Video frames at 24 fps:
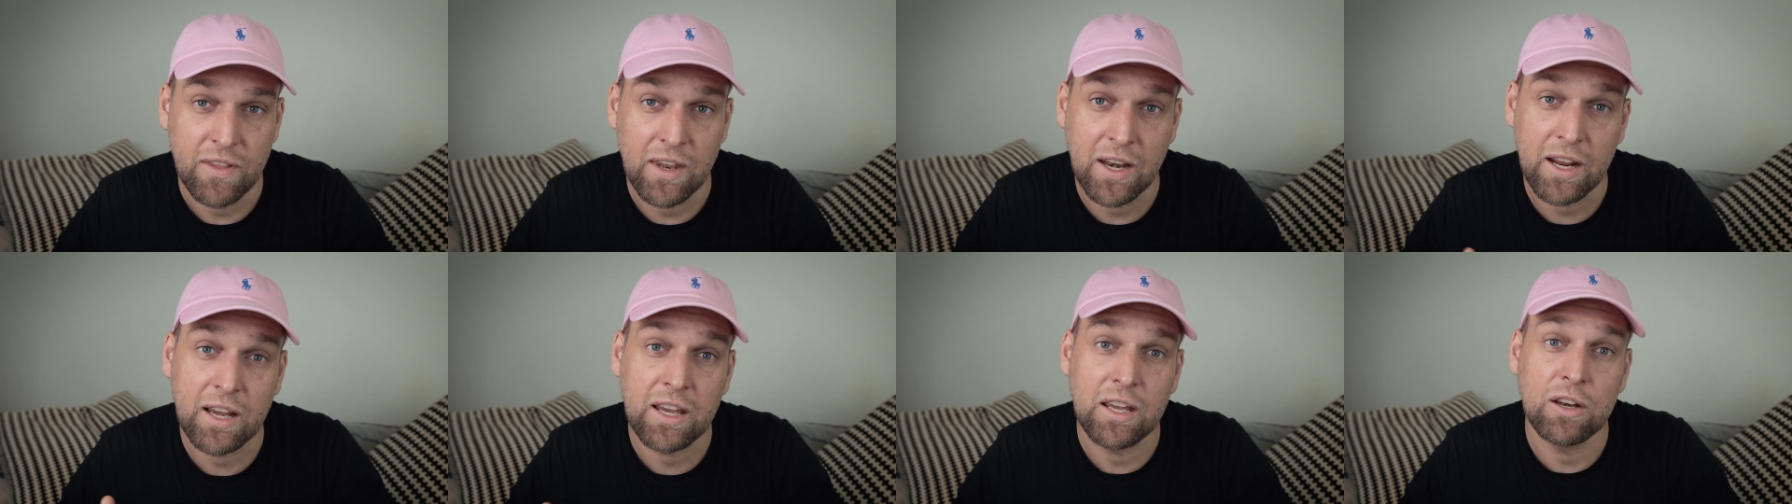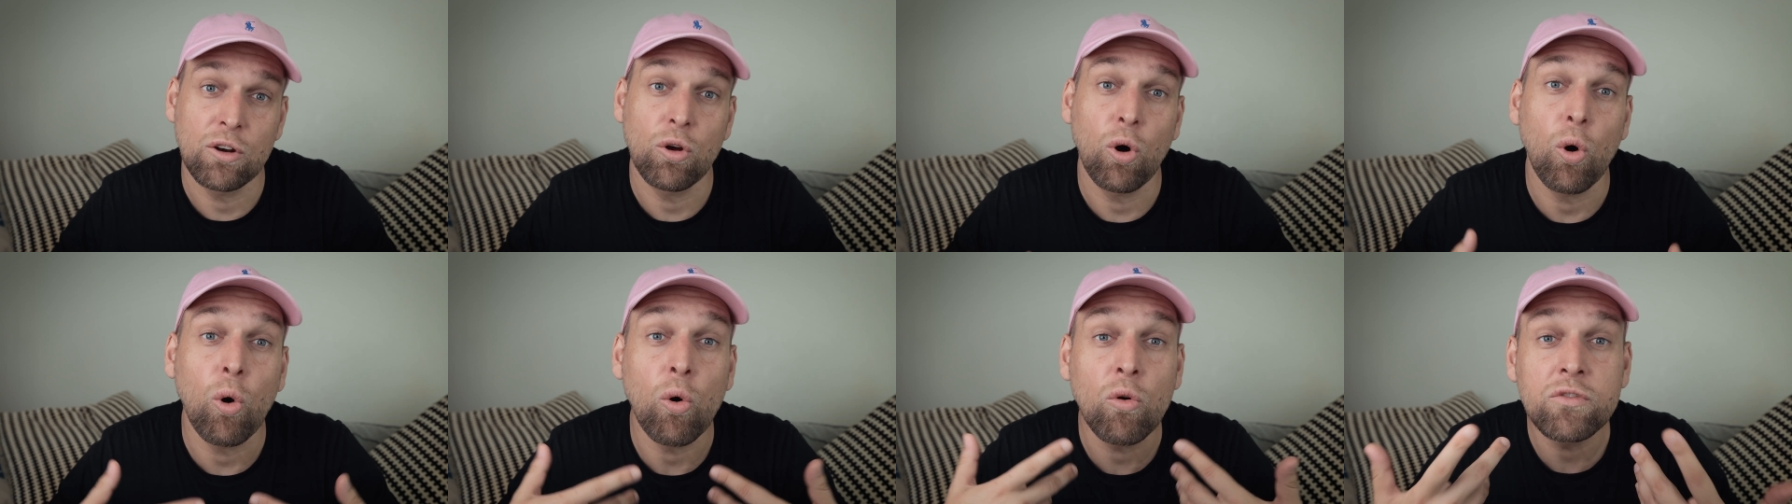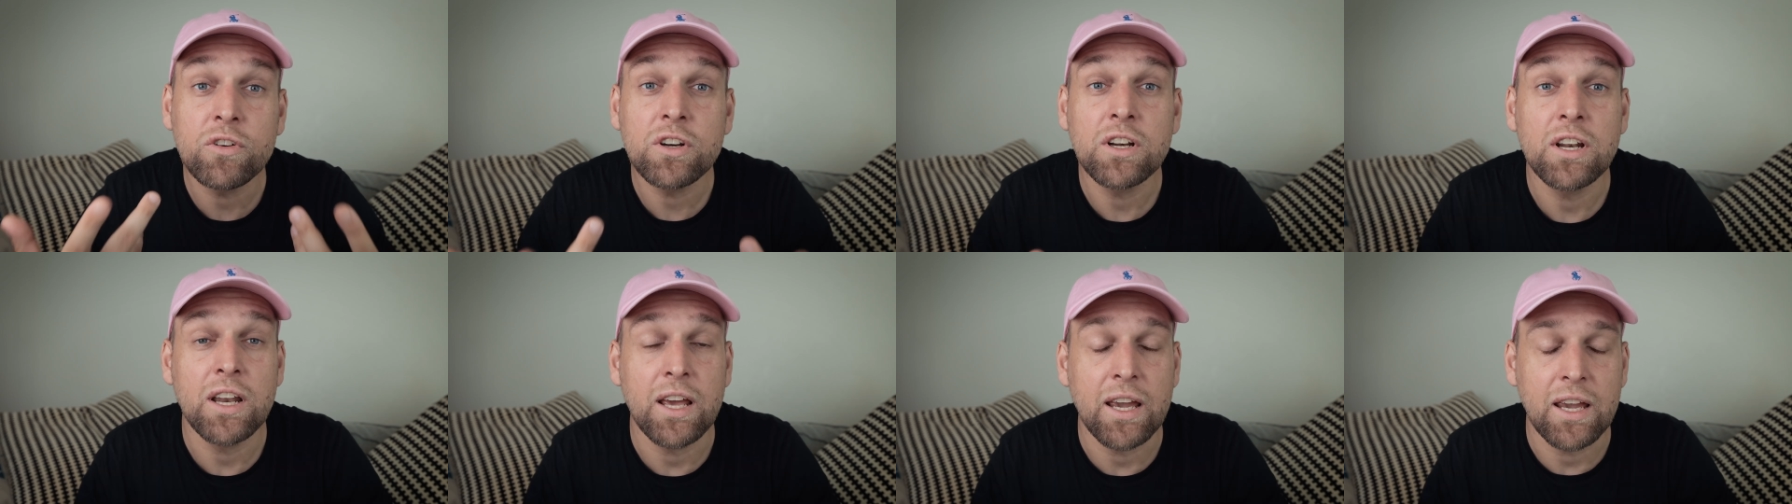that I can
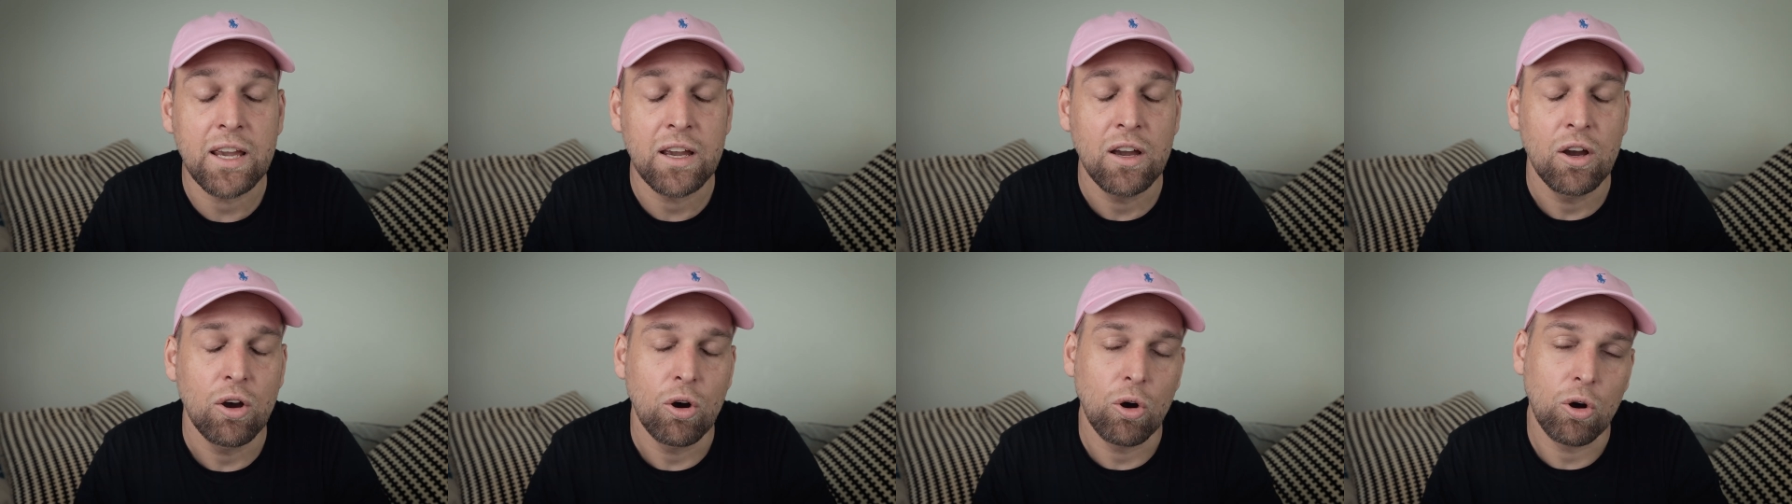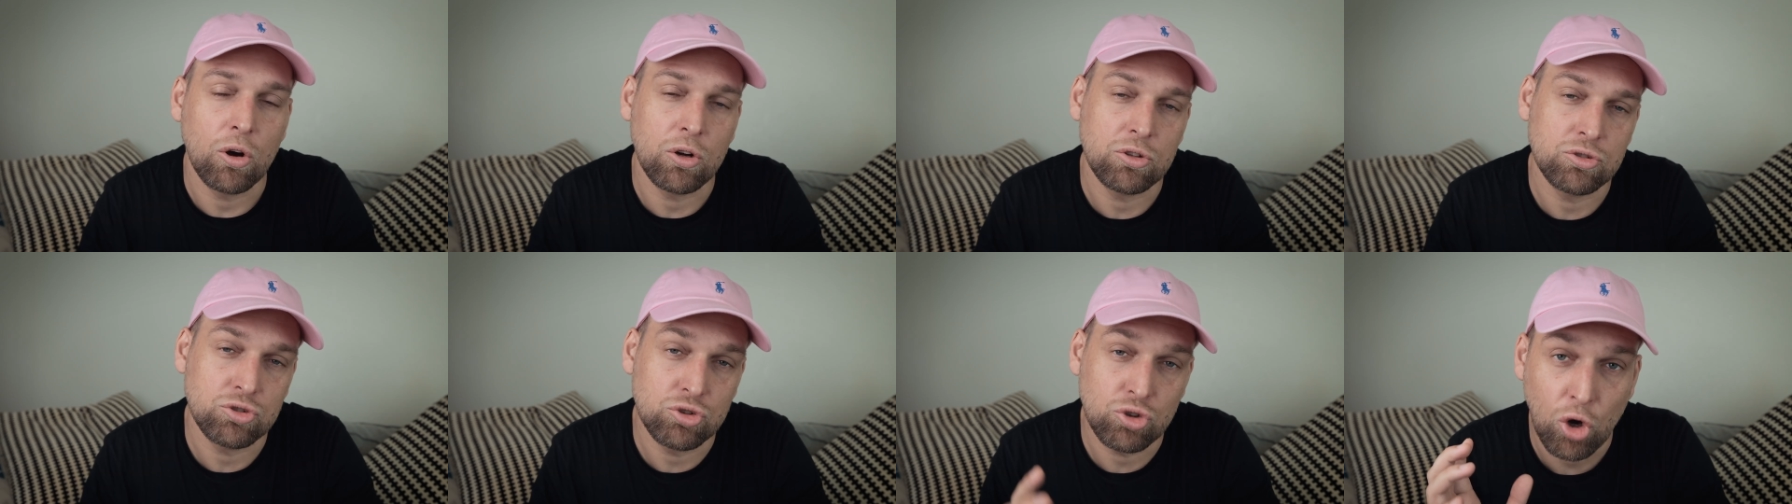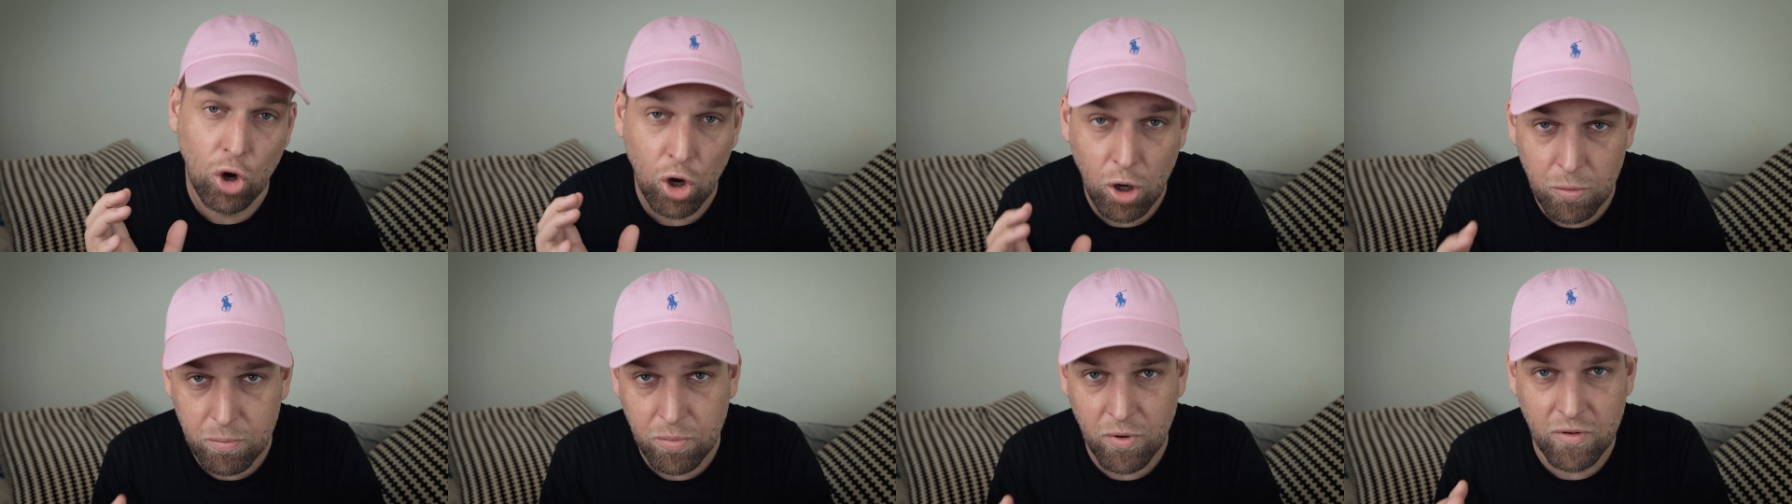overlay on
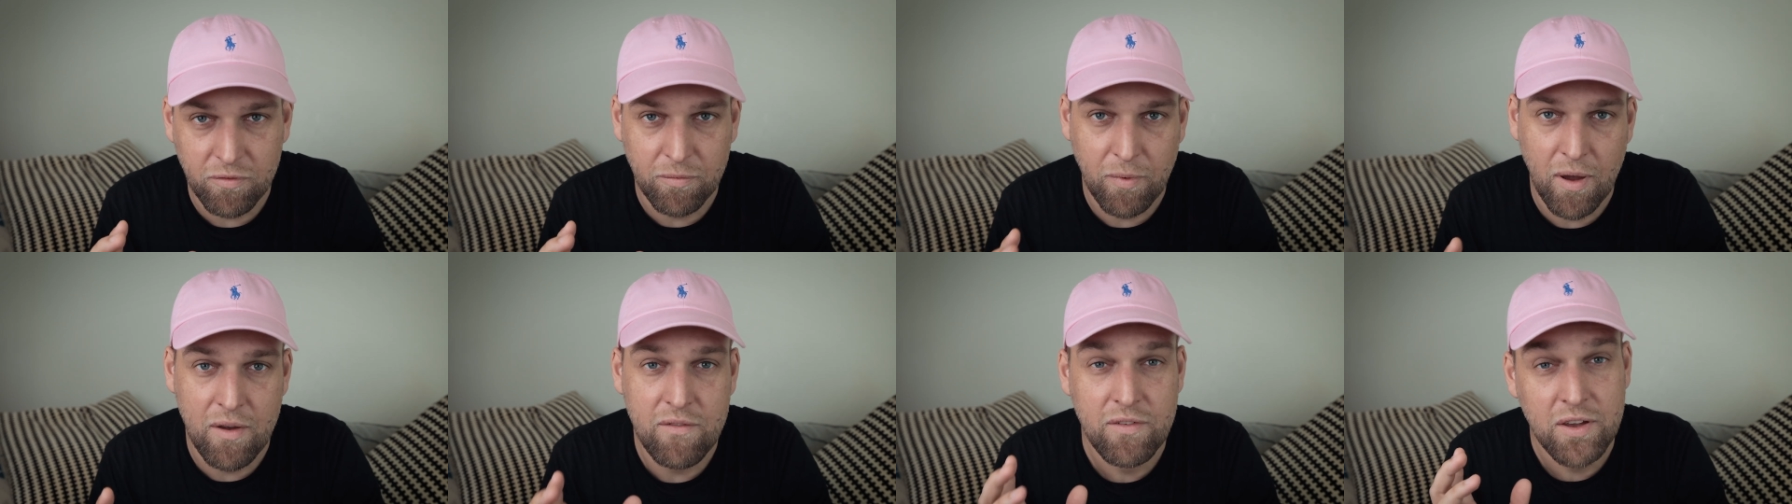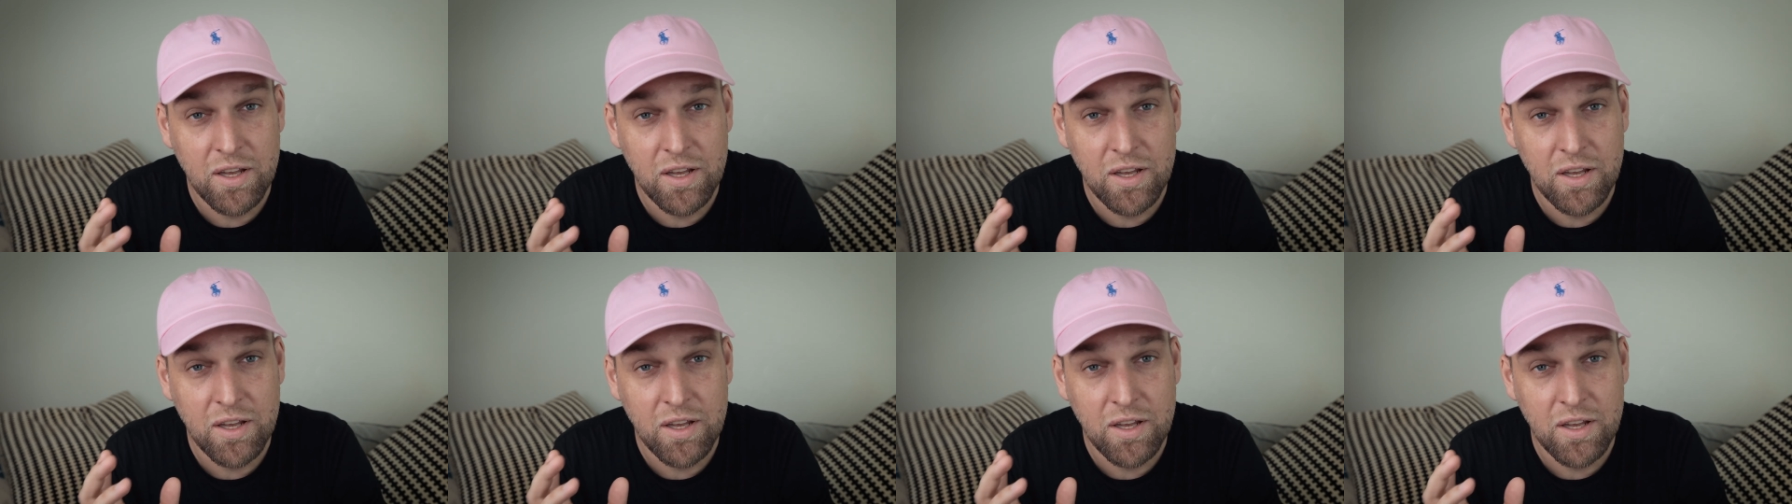top of my